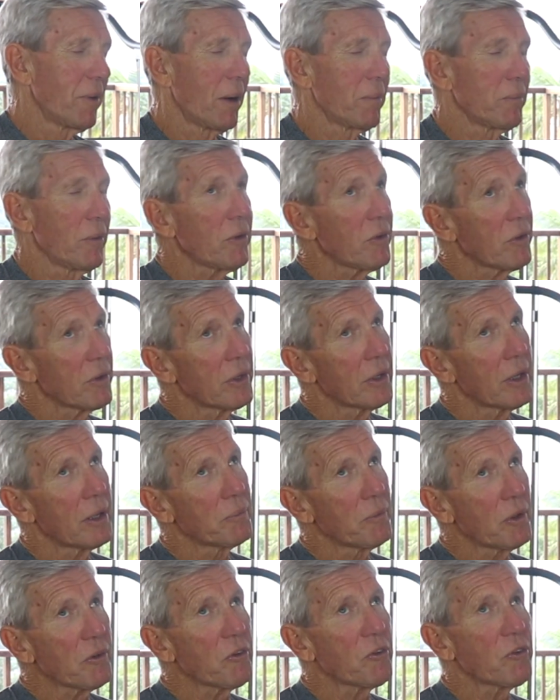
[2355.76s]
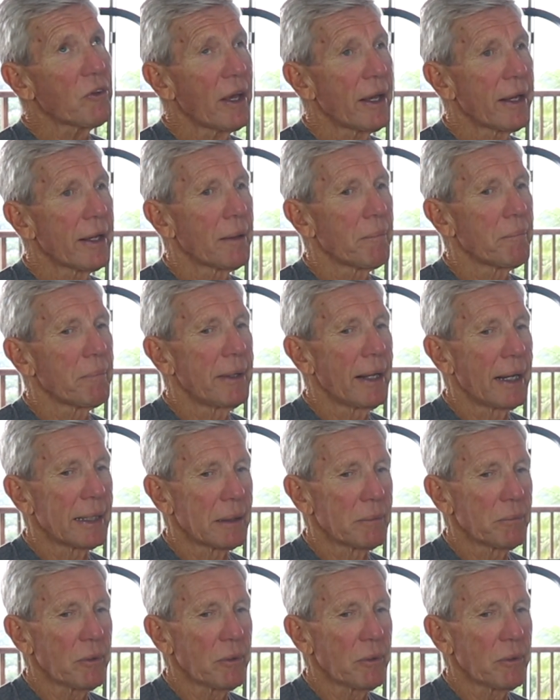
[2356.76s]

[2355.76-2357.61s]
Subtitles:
I'm not saying I'm done.